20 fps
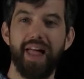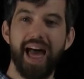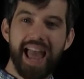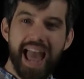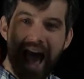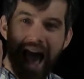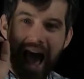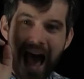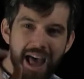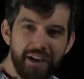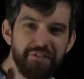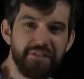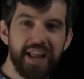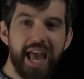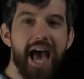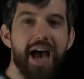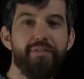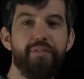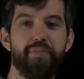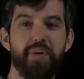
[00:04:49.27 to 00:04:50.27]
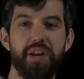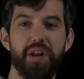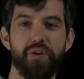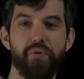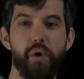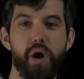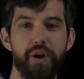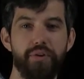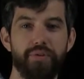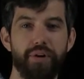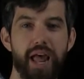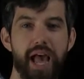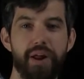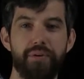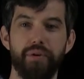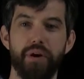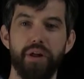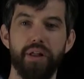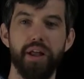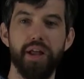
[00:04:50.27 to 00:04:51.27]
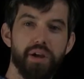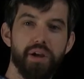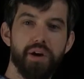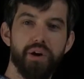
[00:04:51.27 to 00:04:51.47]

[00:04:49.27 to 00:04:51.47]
I have to have it being a quadrilateral.